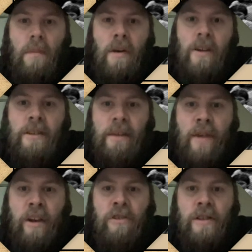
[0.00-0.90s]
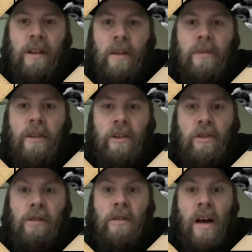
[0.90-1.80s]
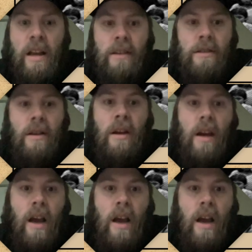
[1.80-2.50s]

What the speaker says: Policymakers deliberately utilized